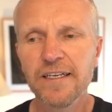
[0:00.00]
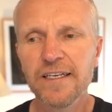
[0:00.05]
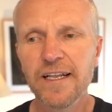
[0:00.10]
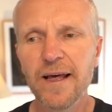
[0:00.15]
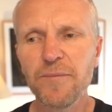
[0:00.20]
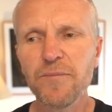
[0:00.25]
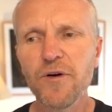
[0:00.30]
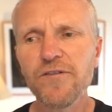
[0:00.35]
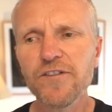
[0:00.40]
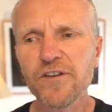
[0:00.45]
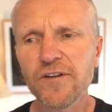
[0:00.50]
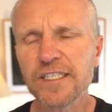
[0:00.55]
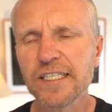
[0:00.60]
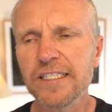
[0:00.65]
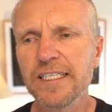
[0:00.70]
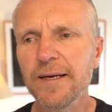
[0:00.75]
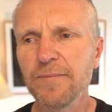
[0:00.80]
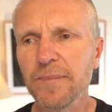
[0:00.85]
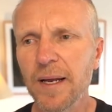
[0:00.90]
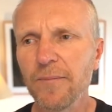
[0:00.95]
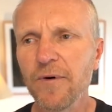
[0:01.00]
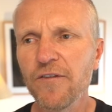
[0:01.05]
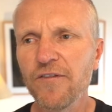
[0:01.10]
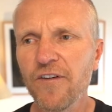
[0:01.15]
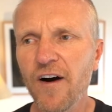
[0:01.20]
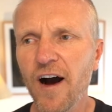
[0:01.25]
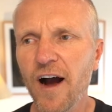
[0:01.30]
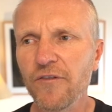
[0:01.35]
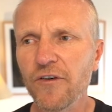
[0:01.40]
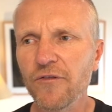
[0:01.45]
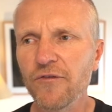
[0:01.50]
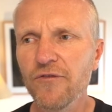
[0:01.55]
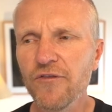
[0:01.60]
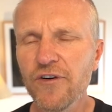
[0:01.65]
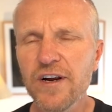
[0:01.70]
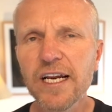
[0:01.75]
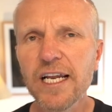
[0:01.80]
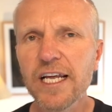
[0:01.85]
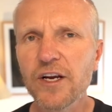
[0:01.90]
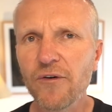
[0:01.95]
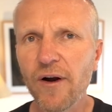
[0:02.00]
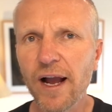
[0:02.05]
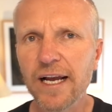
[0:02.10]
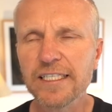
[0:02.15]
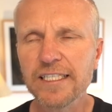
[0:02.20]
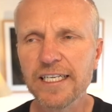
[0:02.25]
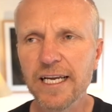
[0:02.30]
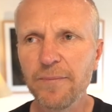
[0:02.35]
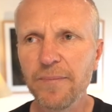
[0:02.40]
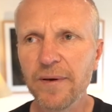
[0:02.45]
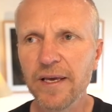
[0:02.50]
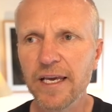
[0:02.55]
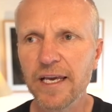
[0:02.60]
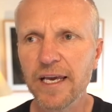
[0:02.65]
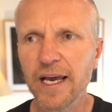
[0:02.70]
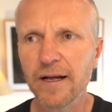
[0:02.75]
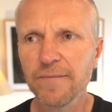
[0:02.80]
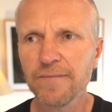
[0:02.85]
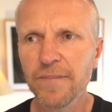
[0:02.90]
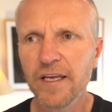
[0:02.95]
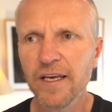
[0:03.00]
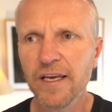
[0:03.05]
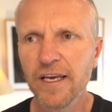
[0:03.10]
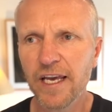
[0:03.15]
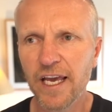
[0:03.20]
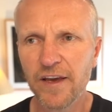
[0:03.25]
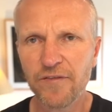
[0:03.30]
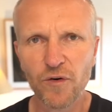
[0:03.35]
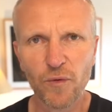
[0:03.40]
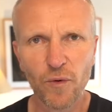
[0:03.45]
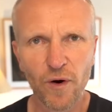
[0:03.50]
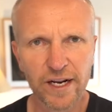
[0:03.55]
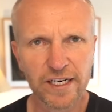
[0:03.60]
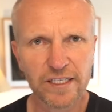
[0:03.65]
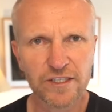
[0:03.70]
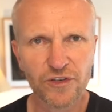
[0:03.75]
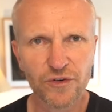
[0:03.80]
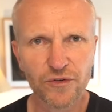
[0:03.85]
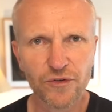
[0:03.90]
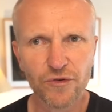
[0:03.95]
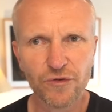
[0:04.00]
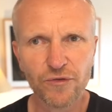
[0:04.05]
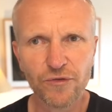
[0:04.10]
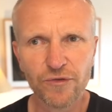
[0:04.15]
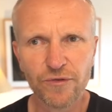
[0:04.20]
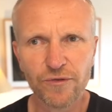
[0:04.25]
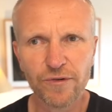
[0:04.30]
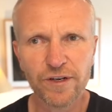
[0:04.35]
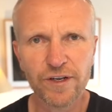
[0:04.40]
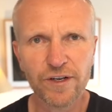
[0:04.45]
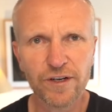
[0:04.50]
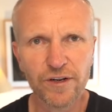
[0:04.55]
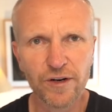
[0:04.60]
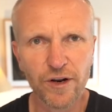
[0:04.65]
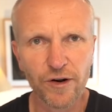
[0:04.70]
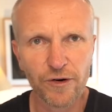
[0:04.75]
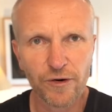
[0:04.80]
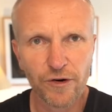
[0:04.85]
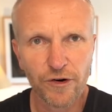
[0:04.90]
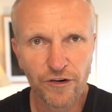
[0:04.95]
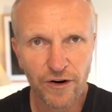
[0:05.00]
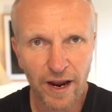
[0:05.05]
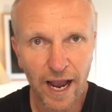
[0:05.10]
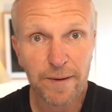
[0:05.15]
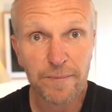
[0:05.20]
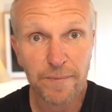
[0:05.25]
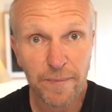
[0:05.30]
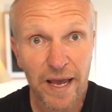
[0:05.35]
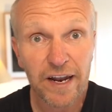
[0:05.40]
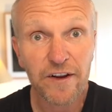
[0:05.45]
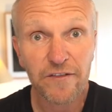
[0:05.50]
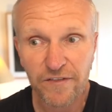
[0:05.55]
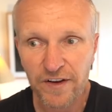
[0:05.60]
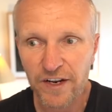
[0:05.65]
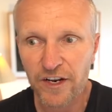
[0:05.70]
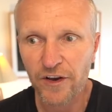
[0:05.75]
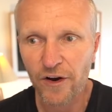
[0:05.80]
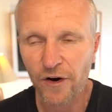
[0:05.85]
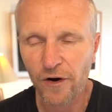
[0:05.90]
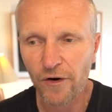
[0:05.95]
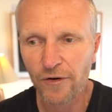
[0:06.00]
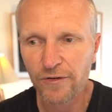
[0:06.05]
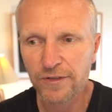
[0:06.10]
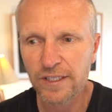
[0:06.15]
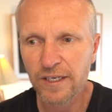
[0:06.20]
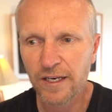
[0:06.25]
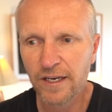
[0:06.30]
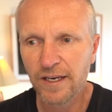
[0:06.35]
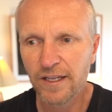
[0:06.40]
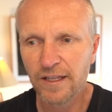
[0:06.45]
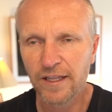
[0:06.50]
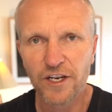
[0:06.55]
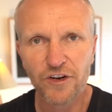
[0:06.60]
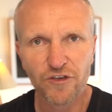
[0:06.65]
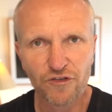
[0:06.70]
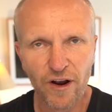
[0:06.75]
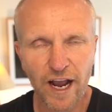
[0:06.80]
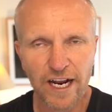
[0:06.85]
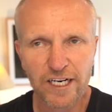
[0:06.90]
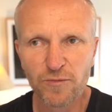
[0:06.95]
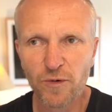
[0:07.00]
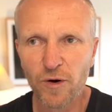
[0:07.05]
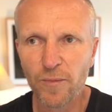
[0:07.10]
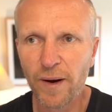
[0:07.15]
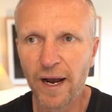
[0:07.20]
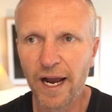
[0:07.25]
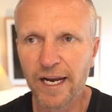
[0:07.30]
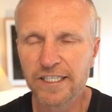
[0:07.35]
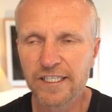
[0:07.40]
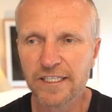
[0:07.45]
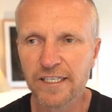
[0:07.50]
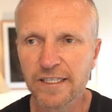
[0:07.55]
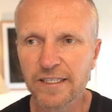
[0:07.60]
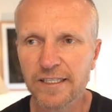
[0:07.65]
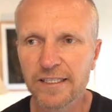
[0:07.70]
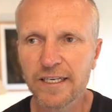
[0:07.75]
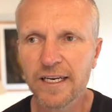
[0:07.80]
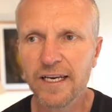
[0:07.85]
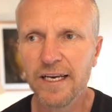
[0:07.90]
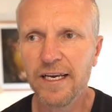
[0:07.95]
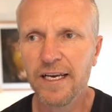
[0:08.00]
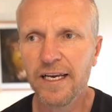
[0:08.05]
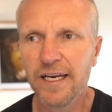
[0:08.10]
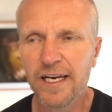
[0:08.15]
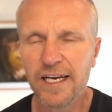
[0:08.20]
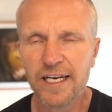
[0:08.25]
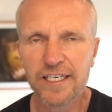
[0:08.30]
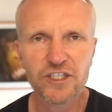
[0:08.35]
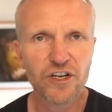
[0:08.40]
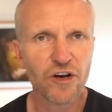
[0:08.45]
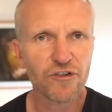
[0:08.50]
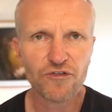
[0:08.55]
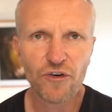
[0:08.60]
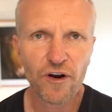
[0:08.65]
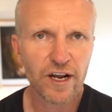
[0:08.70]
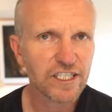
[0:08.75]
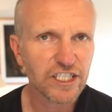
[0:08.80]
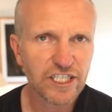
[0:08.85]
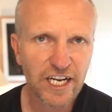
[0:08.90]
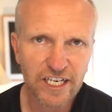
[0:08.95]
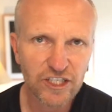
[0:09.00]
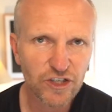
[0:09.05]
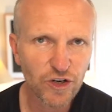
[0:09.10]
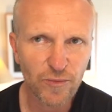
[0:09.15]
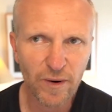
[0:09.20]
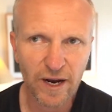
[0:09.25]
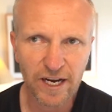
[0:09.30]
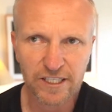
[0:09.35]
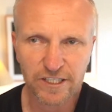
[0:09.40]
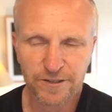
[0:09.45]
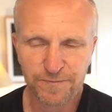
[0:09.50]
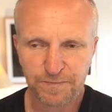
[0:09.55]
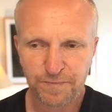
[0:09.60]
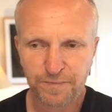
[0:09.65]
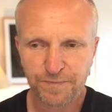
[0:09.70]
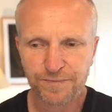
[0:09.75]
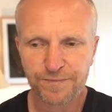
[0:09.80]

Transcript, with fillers: Now that moves on to tip number five, a really great tip here if you're wanting to you know, create better videos that attract more patients is don't try and share too much.